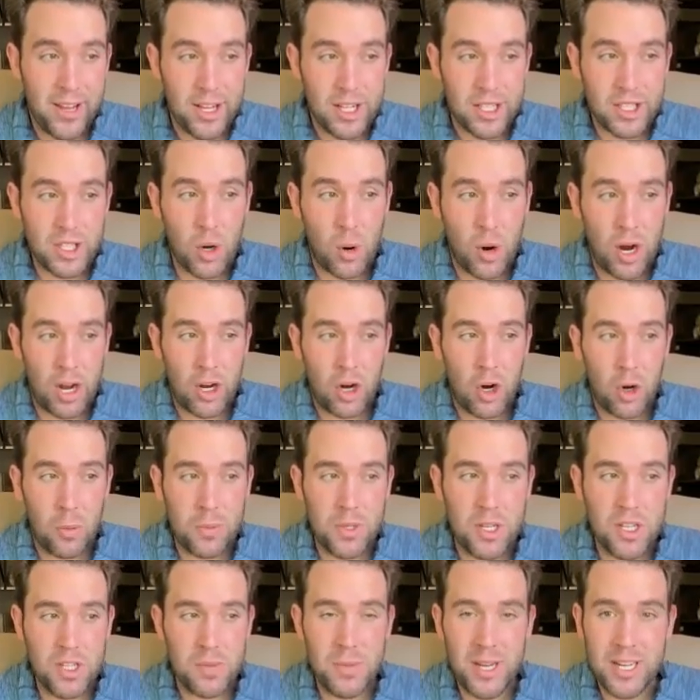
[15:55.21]
So I hope
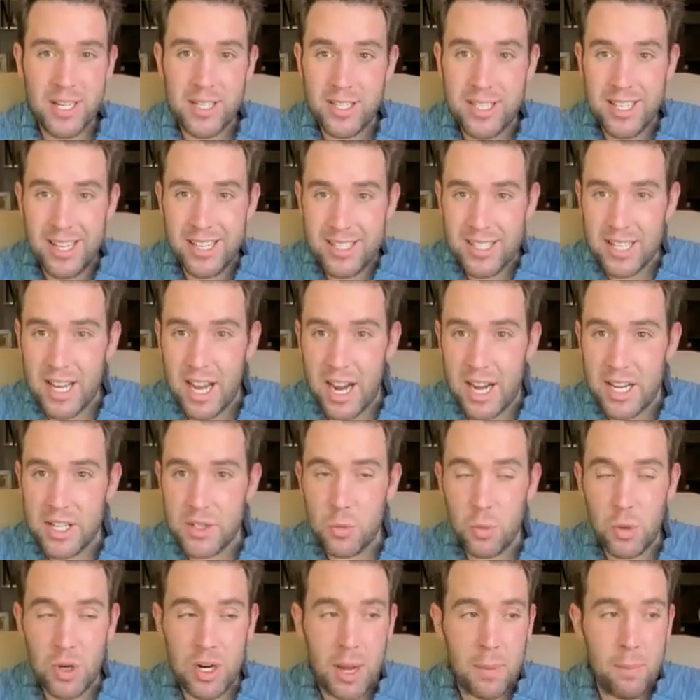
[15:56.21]
this makes sense, guys.
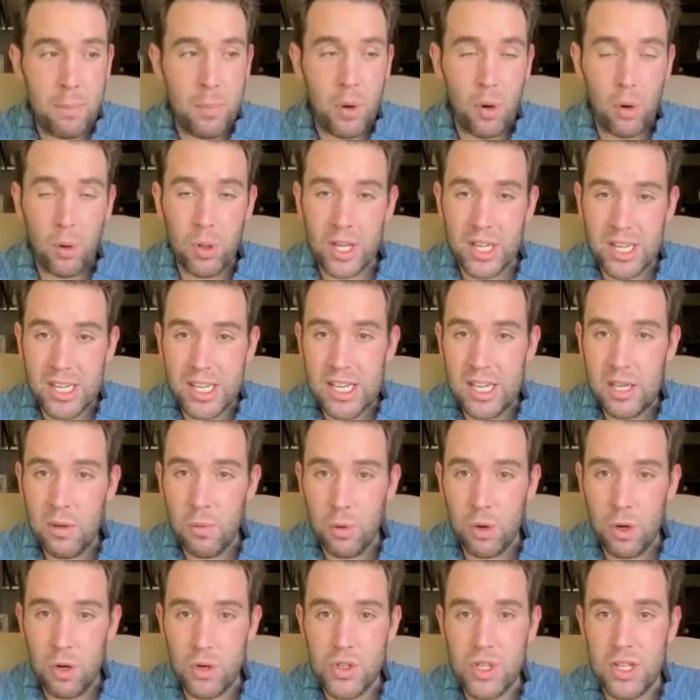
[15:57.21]
When I'm pulling
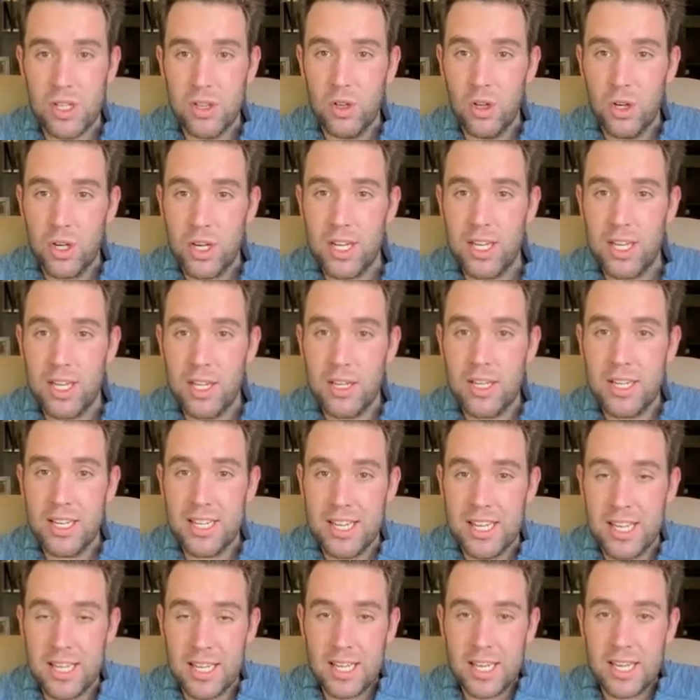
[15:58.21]
keywords and looking to
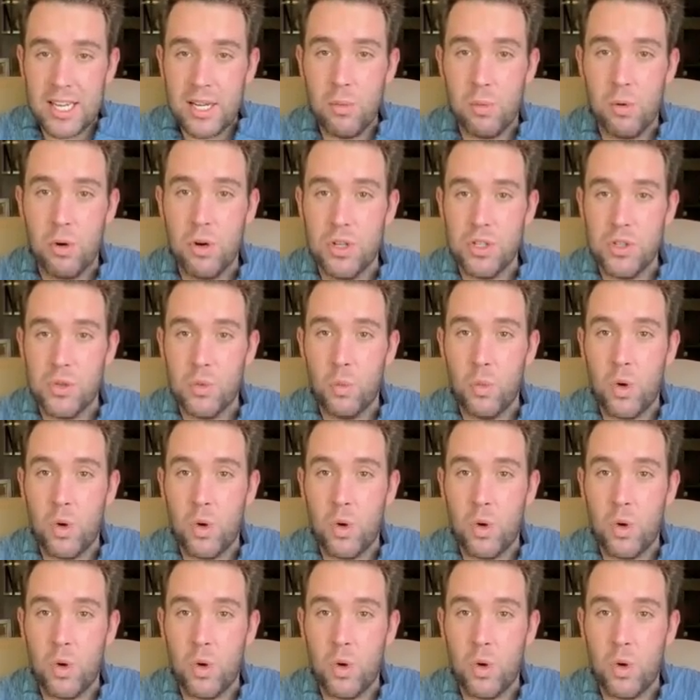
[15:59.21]
get keywords,